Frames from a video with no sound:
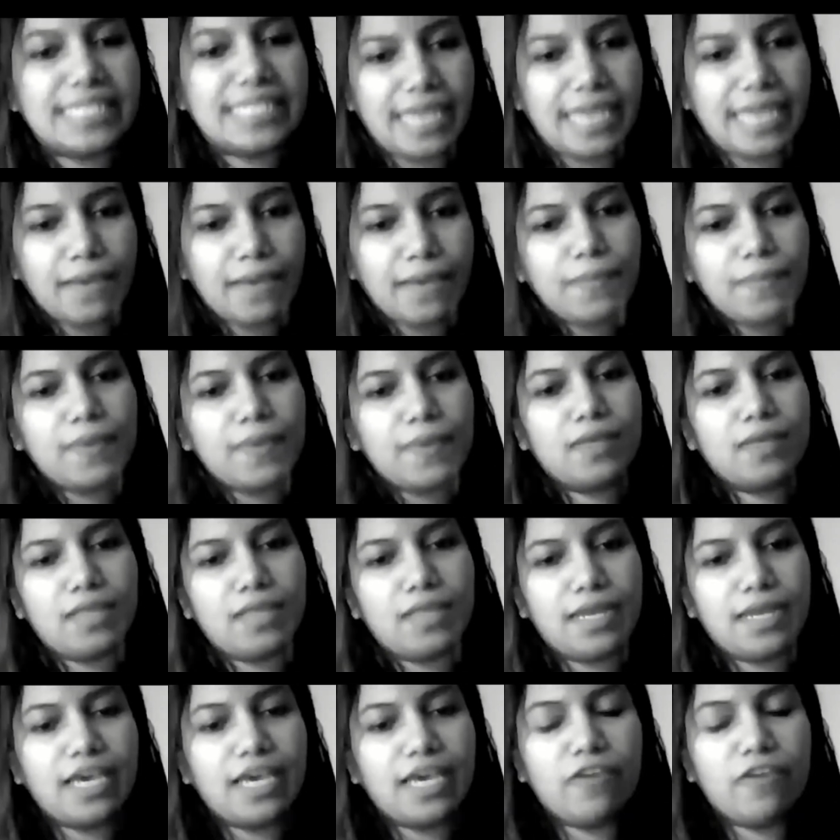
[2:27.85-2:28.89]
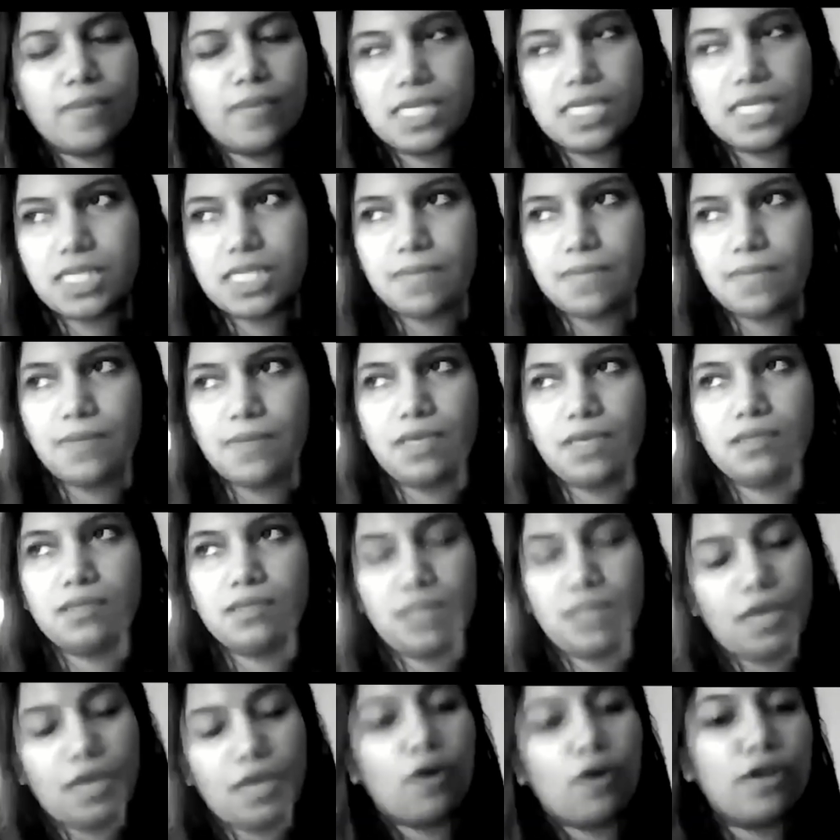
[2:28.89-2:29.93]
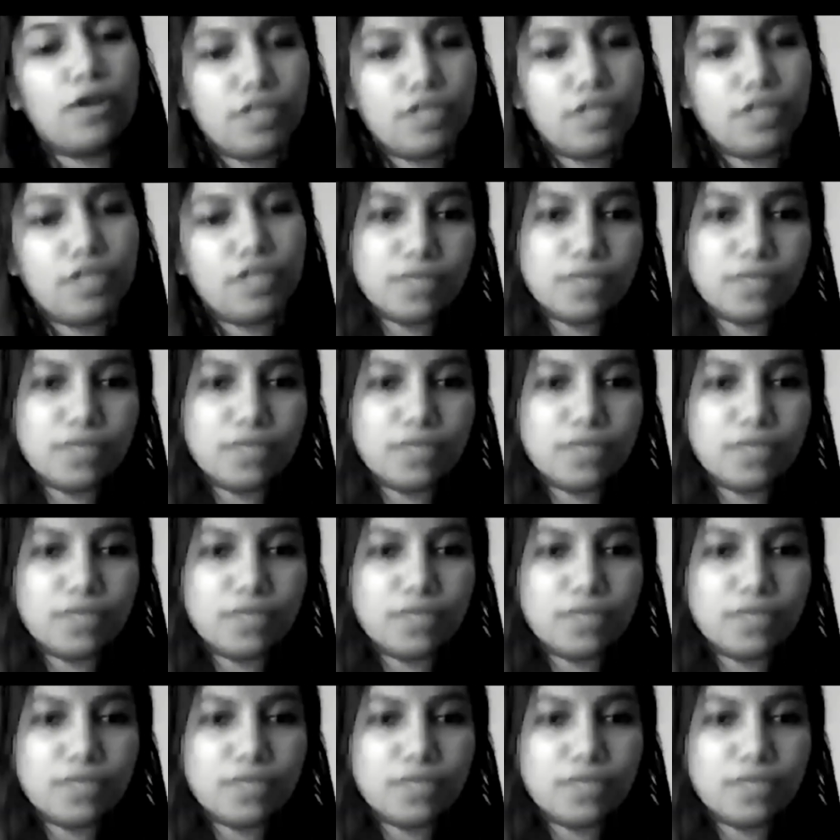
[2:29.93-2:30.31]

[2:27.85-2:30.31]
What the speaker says: then I gave my CMB, and then I got into Symbiosis